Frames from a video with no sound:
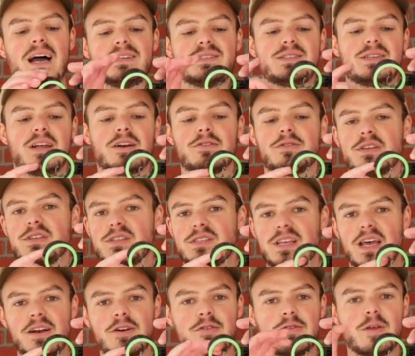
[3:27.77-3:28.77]
I center the
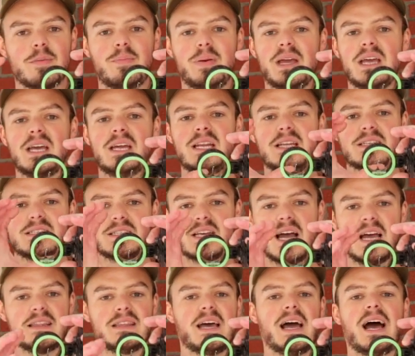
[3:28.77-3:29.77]
center of the pin
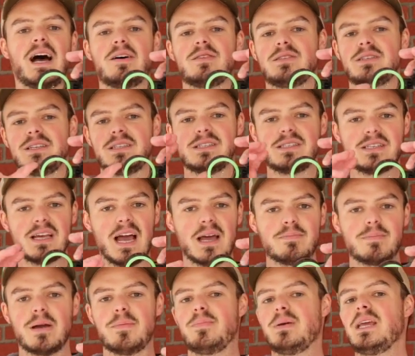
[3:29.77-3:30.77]
inside the housing,
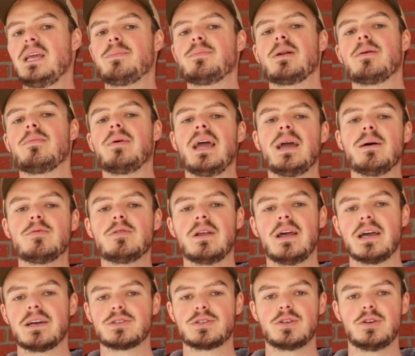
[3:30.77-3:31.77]
inside my peep, and I'm able
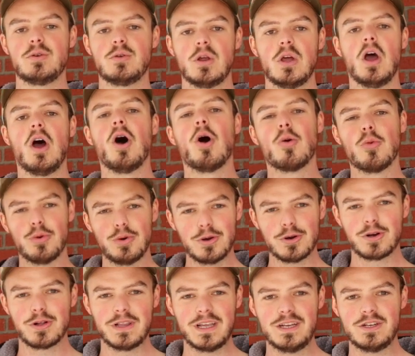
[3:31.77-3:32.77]
to execute a
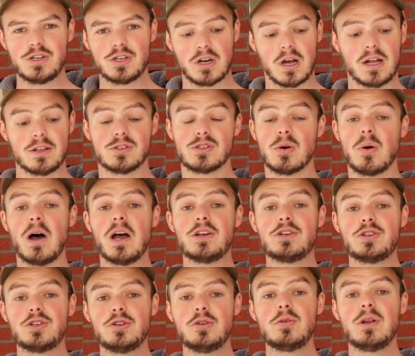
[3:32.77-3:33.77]
real clean shot. So I
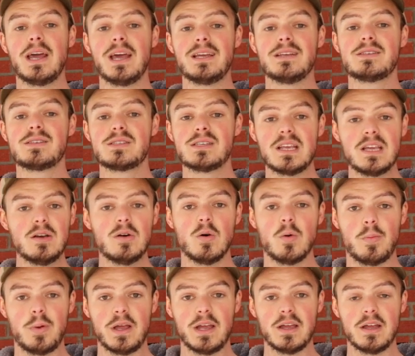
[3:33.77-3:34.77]
shoot a
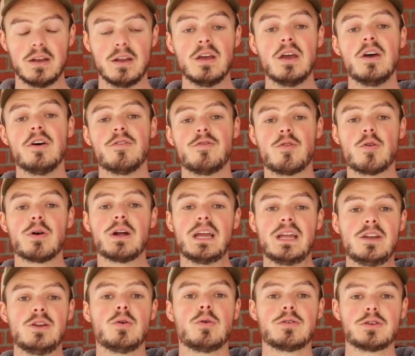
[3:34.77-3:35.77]
single pin for
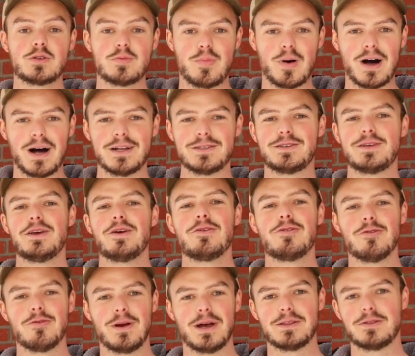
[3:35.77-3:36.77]
indoor spots
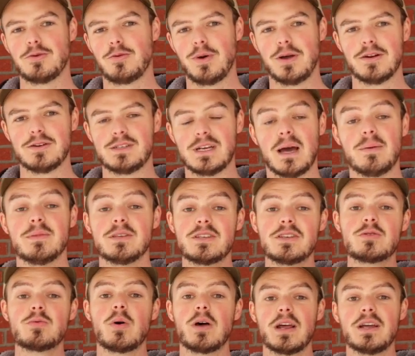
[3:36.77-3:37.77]
throughout the winter time. This
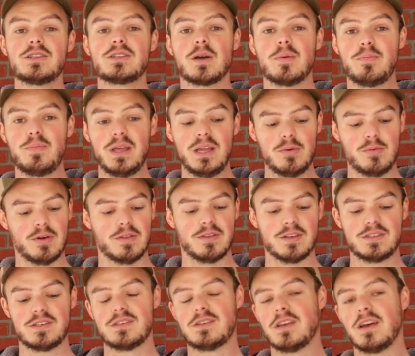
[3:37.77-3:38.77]
is what I compete with.
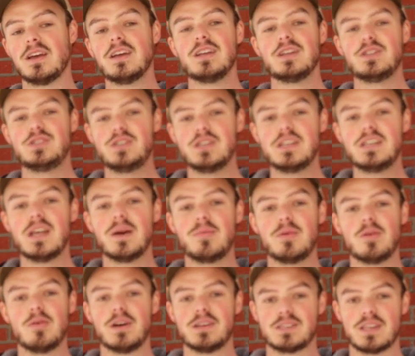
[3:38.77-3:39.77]
This is a
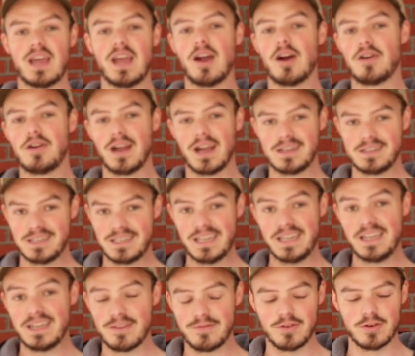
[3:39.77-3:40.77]
GWS
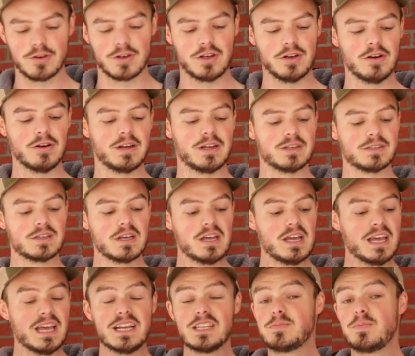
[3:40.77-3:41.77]
AR-19, if you're curious.
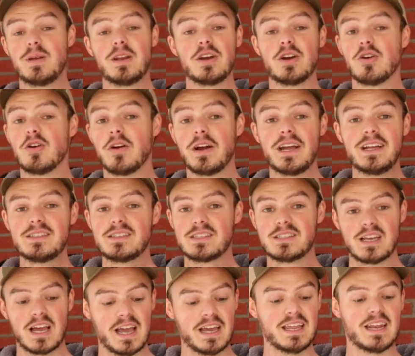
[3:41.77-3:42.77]
It's been a great
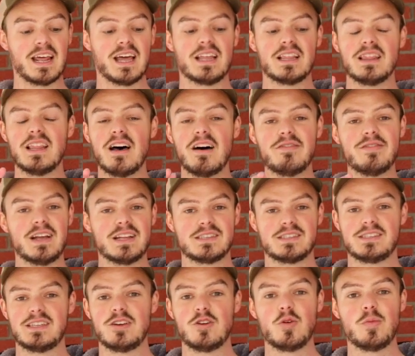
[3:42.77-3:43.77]
sight, and I love that
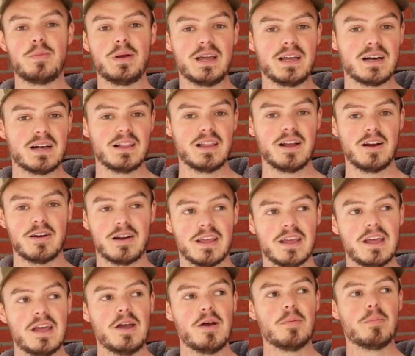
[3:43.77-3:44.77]
single pin
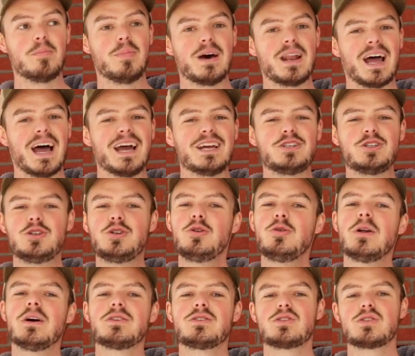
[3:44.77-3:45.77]
clarity. But I
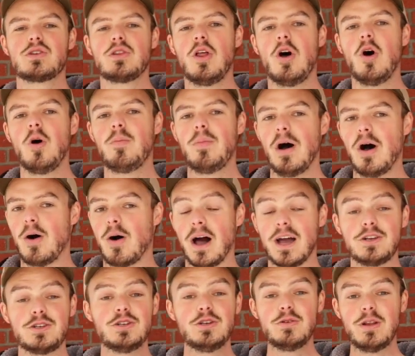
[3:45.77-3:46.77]
shoot a slow bow.
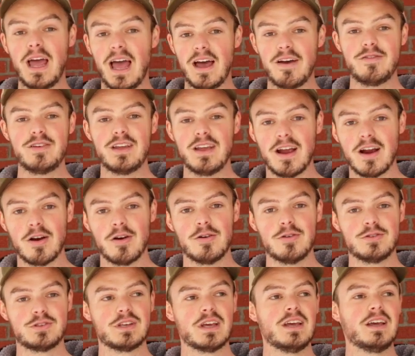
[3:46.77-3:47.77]
I shoot heavy
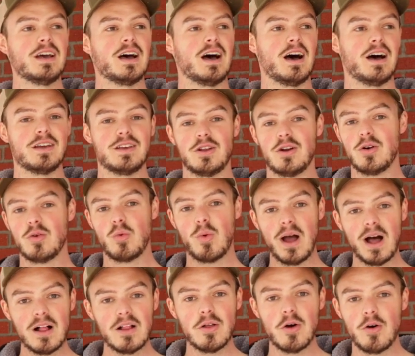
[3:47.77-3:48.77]
arrows, you know,
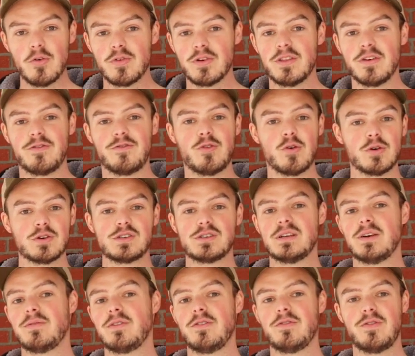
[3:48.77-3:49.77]
well over the
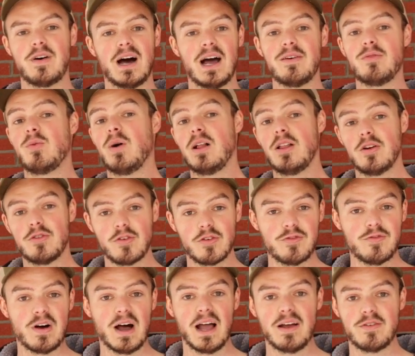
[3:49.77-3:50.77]
475, well over
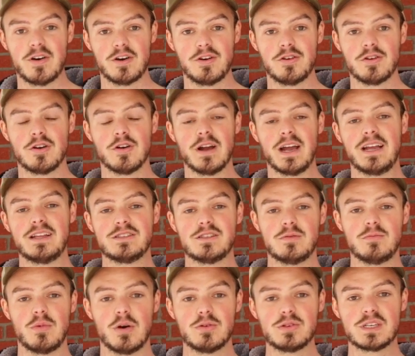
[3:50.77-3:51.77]
500 grains
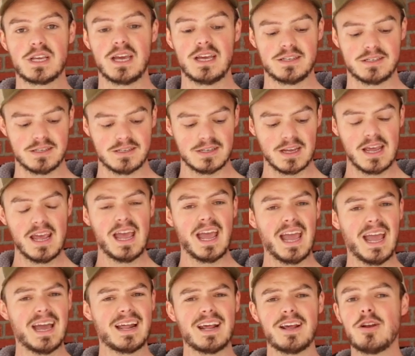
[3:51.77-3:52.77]
in most cases,
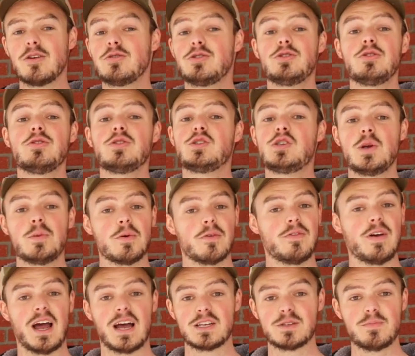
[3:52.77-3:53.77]
and I don't shoot a super
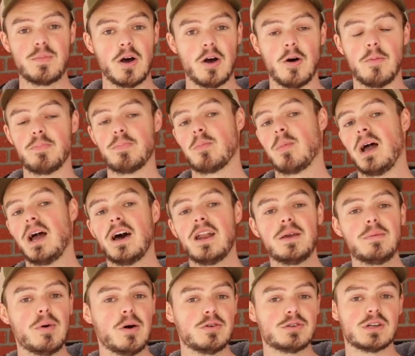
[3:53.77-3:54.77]
fast bow. My
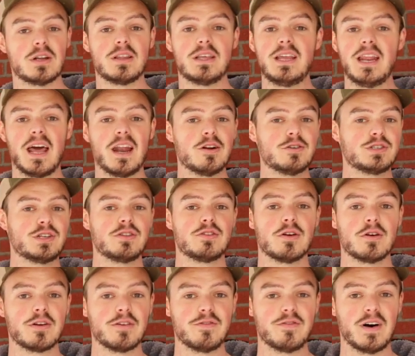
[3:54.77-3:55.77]
hunting bow is an Elite Energy
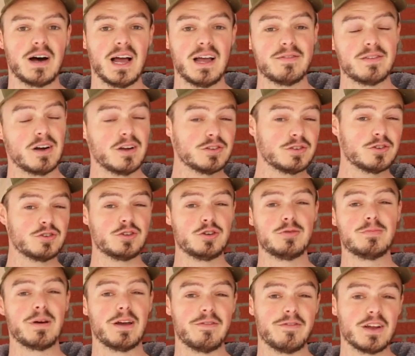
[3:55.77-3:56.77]
35. I also
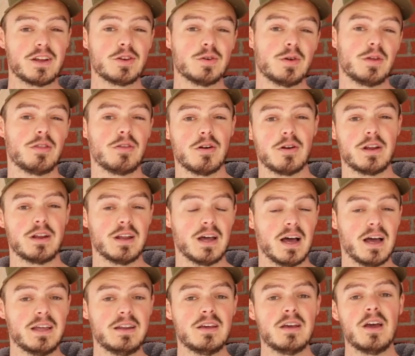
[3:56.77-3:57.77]
shoot my Victory
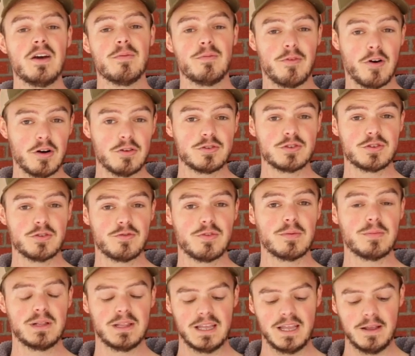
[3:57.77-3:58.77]
39, also
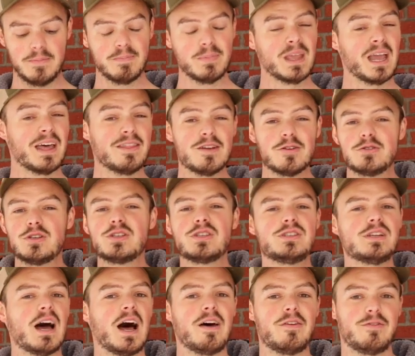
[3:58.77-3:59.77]
from Elite, and they're
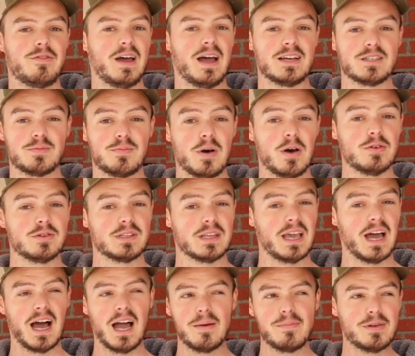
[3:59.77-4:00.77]
just not fast bows.
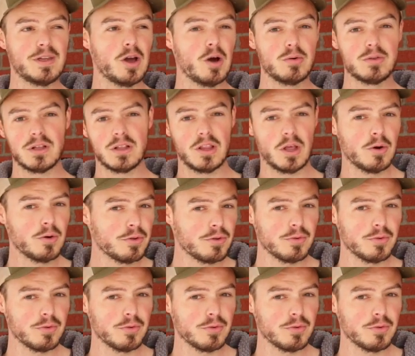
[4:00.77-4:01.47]
The IBO in the low